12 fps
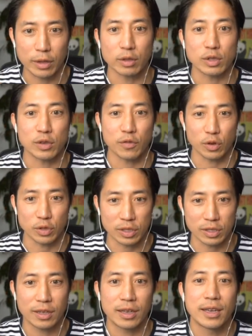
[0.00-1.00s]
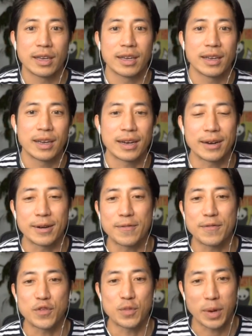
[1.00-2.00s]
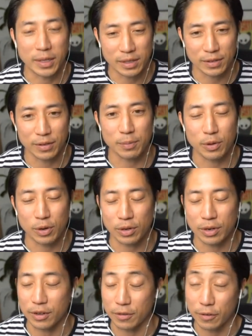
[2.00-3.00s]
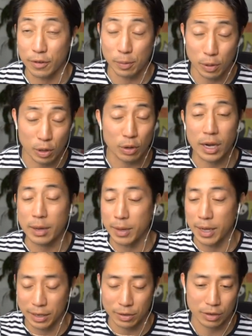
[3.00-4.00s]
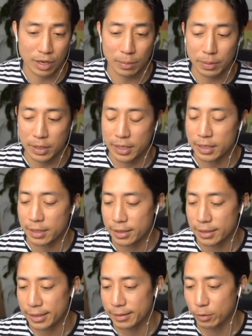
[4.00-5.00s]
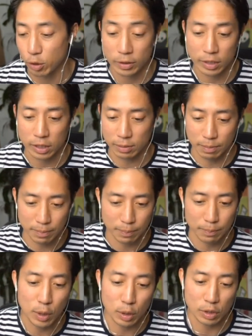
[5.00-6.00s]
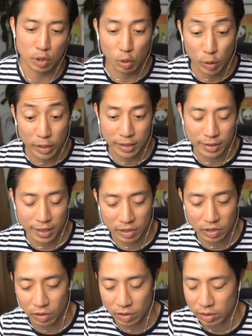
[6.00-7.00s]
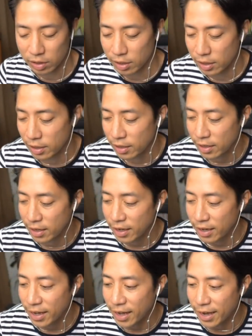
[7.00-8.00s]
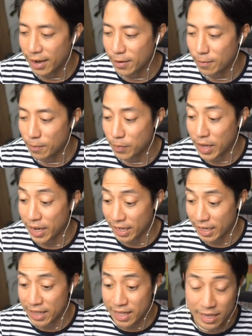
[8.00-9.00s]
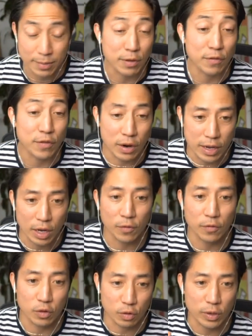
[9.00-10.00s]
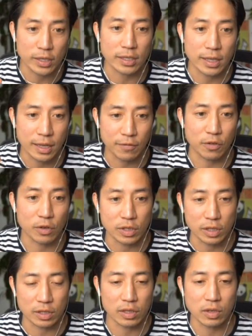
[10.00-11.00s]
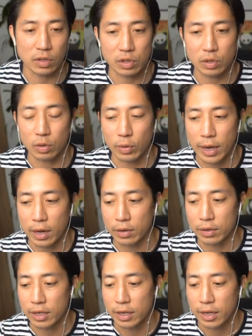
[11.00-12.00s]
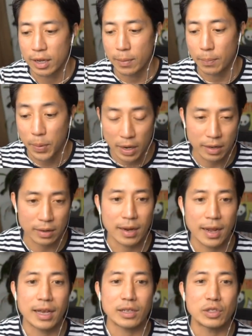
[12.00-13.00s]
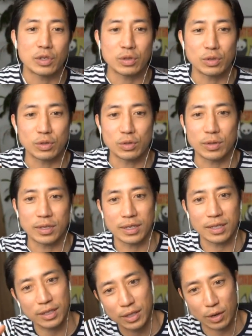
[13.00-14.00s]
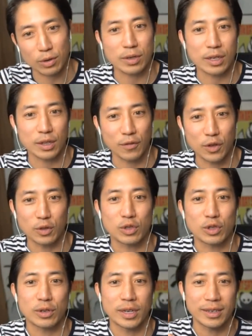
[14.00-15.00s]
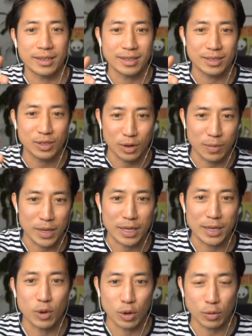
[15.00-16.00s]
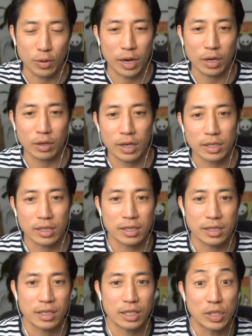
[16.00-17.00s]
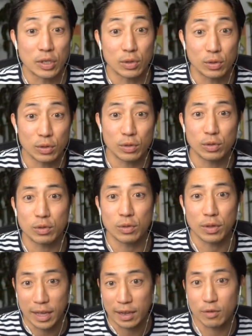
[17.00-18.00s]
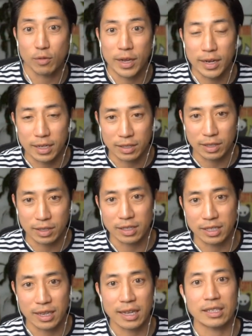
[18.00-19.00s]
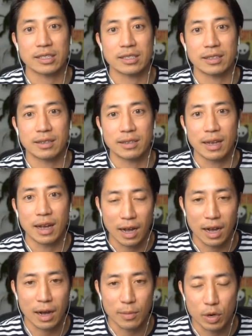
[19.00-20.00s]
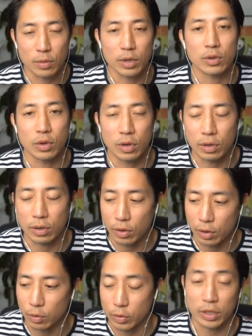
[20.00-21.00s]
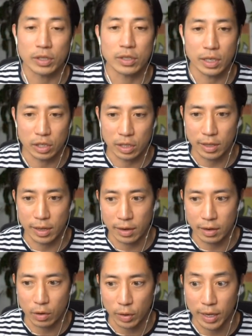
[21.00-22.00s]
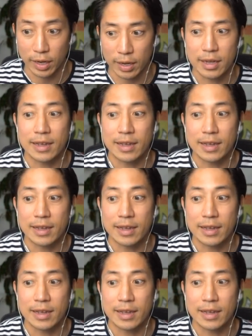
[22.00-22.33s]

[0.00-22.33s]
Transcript: those first few months of the program and your company, or at least post joining Techstars. And it can be very helpful in raising that first institutional round. But as you go into the future and start making more progress, you then ran into this next aha moment or realization that, okay,